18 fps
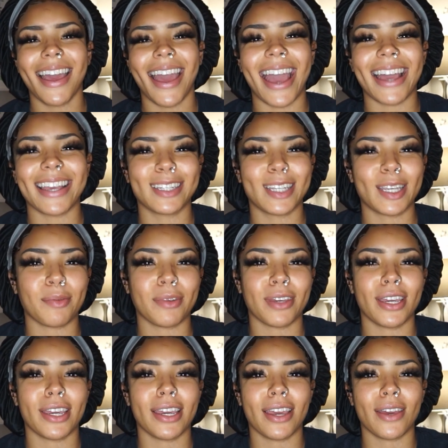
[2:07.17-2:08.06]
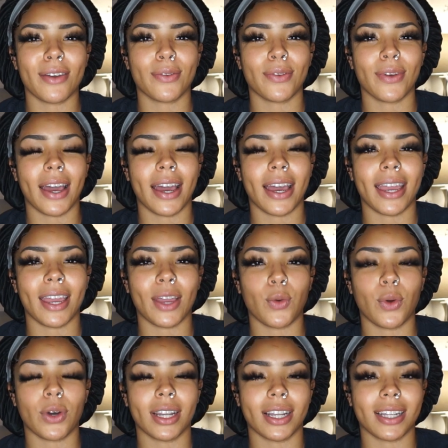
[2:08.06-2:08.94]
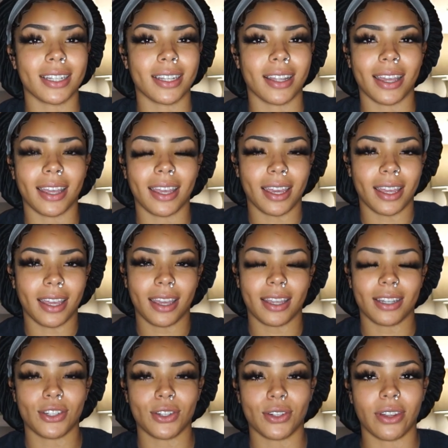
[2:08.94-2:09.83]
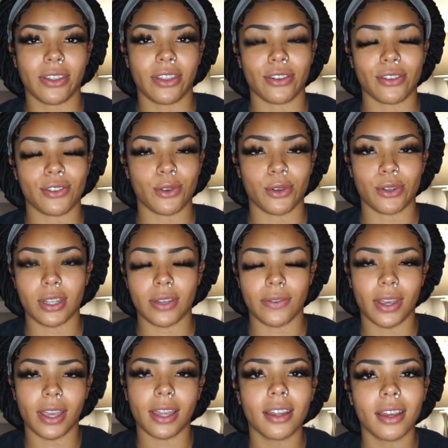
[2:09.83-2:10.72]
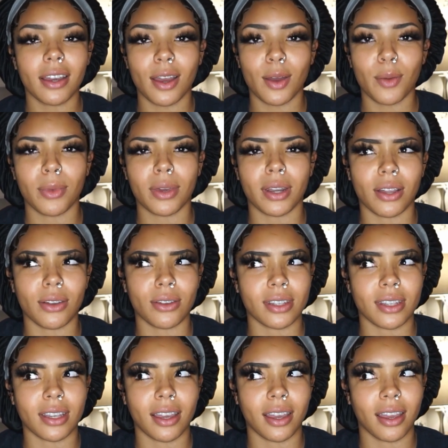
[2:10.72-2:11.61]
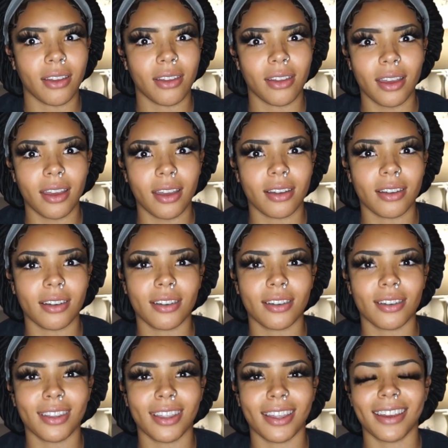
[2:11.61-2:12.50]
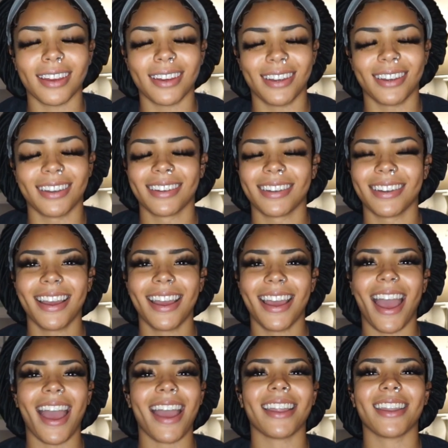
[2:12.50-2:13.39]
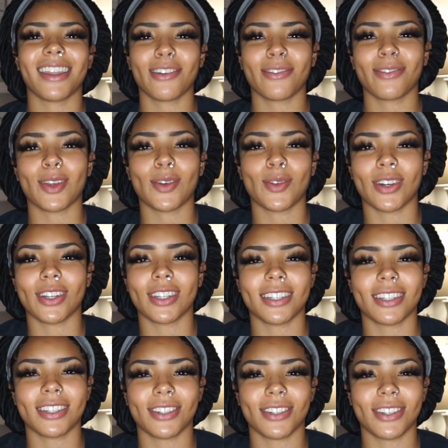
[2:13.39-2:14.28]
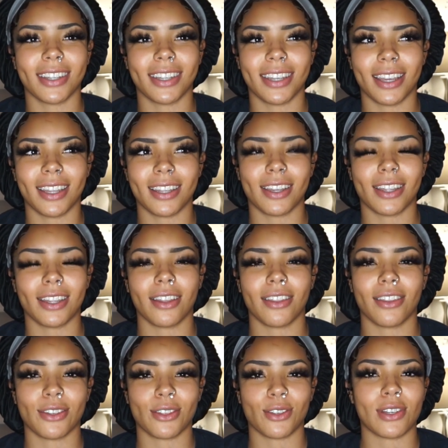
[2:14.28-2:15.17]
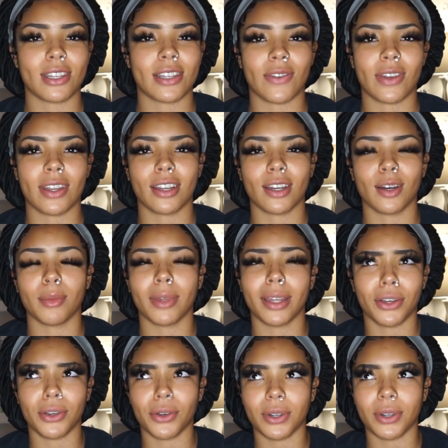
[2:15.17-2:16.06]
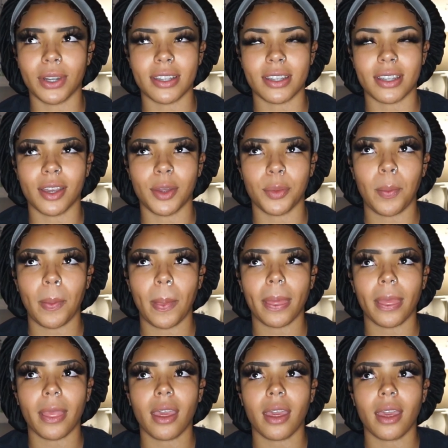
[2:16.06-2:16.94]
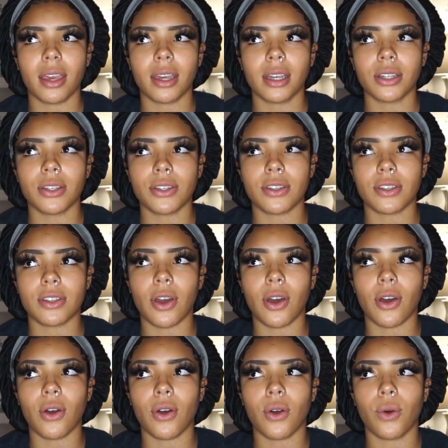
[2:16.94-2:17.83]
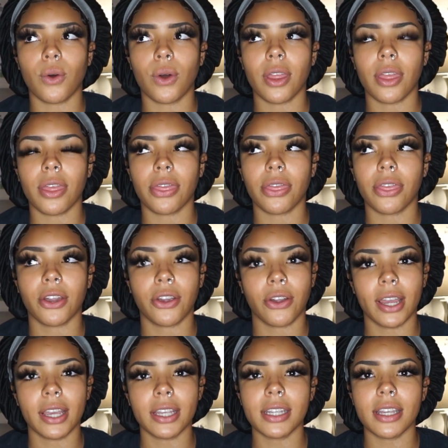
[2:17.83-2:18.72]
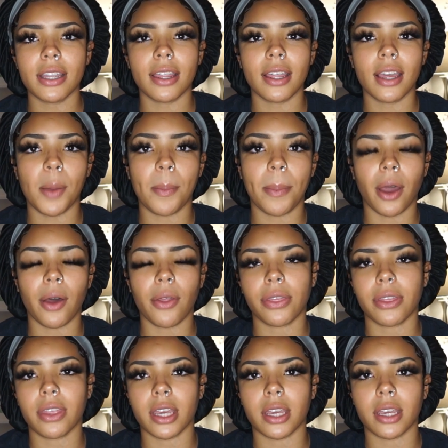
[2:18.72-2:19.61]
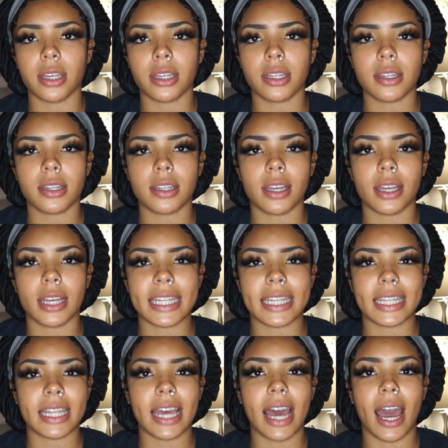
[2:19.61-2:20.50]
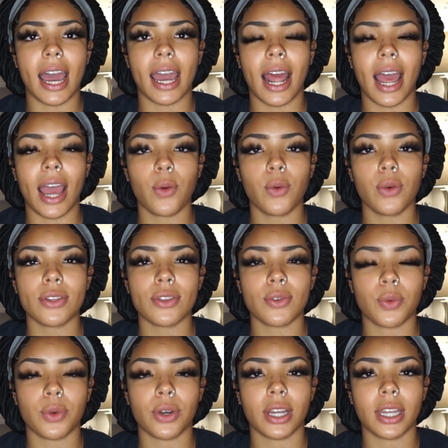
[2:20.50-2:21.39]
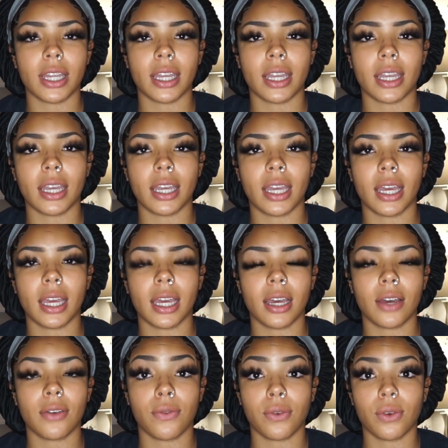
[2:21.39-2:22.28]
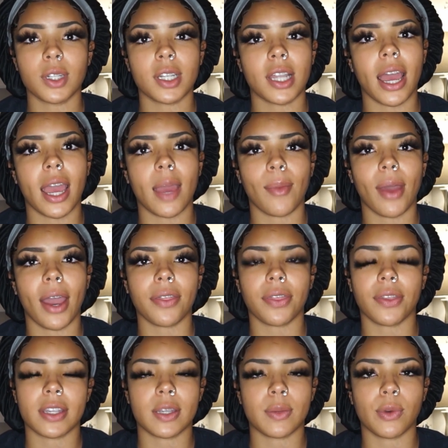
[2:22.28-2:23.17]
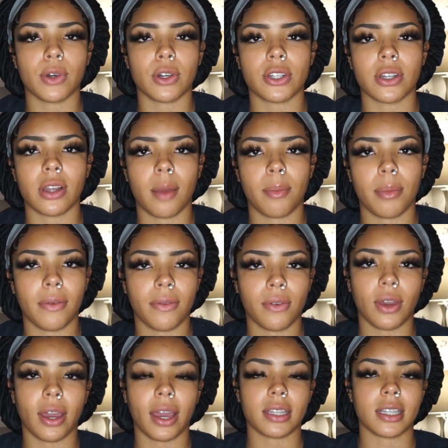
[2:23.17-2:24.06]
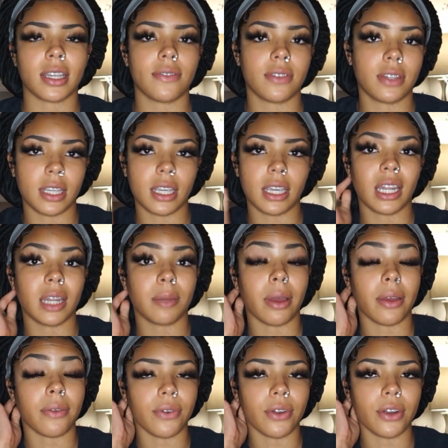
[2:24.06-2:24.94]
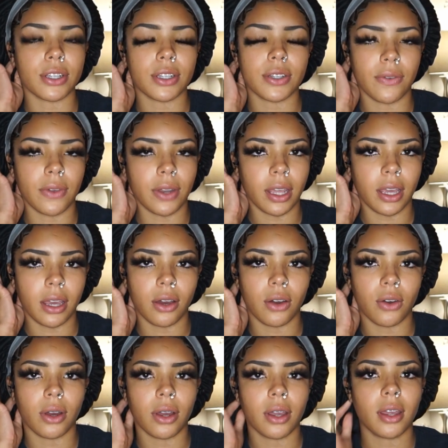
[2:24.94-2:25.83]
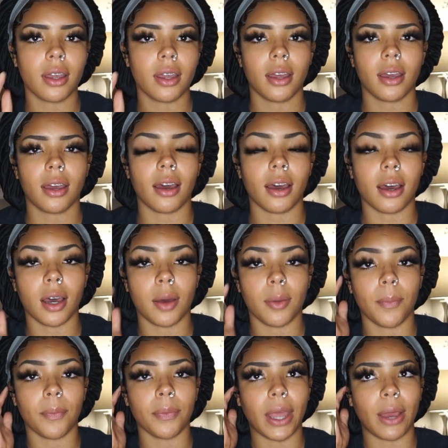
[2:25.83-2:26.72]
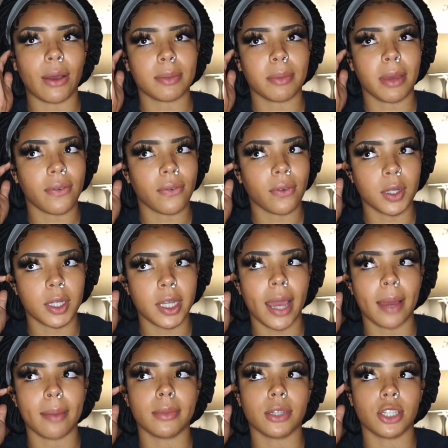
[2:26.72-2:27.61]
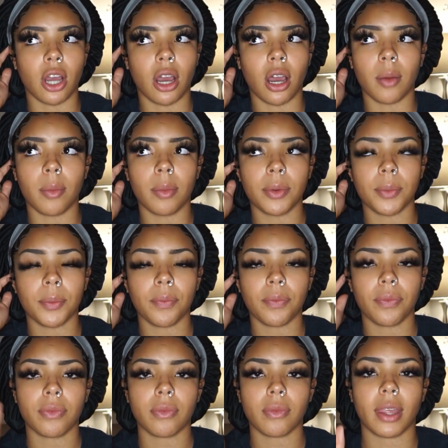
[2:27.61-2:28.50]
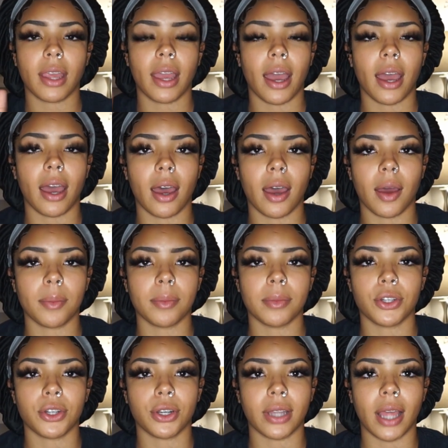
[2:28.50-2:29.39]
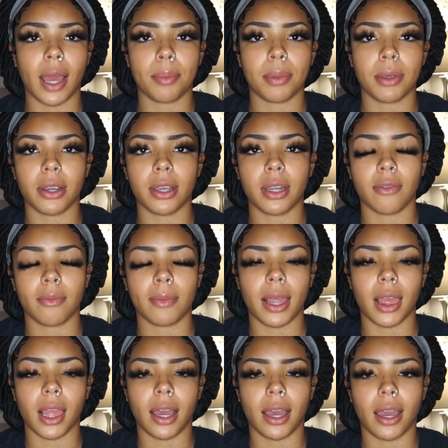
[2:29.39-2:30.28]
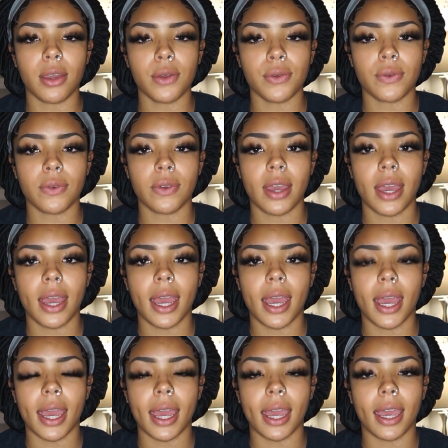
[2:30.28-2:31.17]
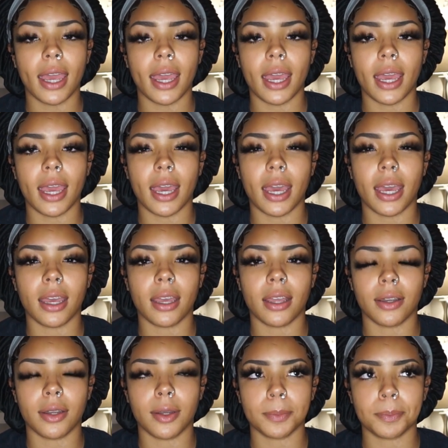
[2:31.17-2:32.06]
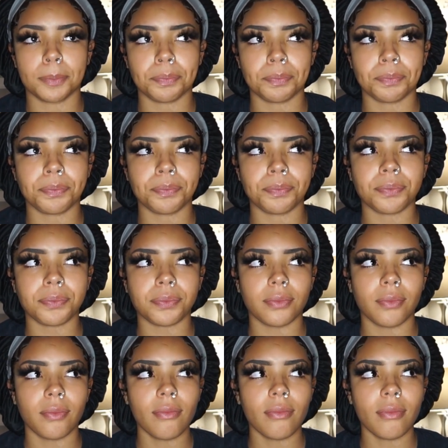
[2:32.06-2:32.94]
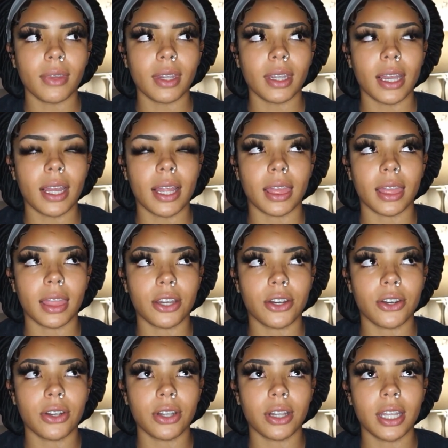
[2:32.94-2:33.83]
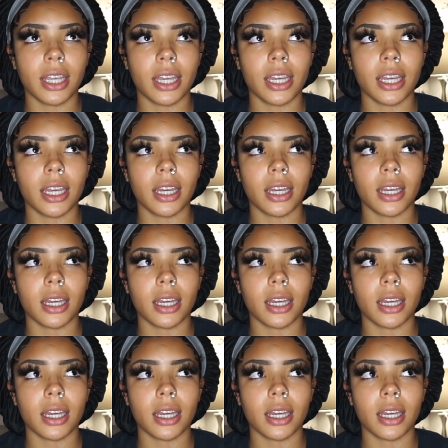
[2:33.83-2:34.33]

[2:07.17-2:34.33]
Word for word: asking me if I wanted to like get into another source of income and I was like, "Hell yeah, girl, like I definitely want to get another source of income like who doesn't?" So, the crazy thing about this is that I was working full time at the smoke shop. If you guys have seen in my first video, um, that was my full time job um, during that period of my life. And literally,